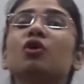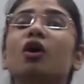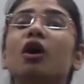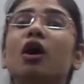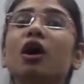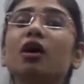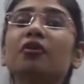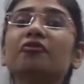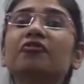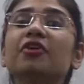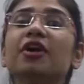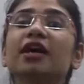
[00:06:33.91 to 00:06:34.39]

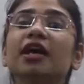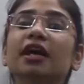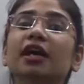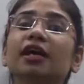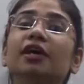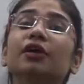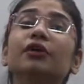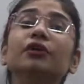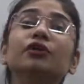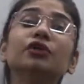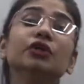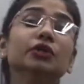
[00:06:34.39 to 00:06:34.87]

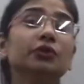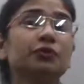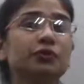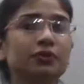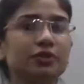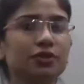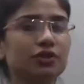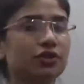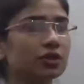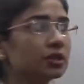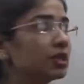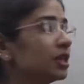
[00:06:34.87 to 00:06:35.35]
of
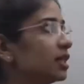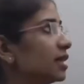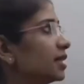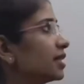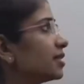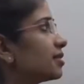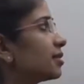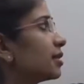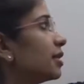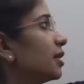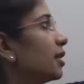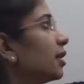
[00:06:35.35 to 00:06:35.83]
nutrition.
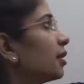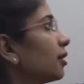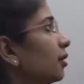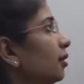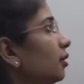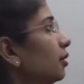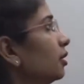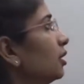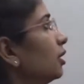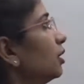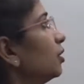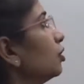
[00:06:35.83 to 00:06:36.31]
See
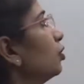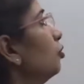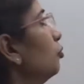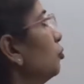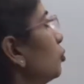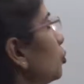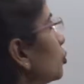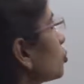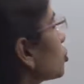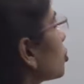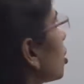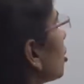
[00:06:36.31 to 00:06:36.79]
here the mode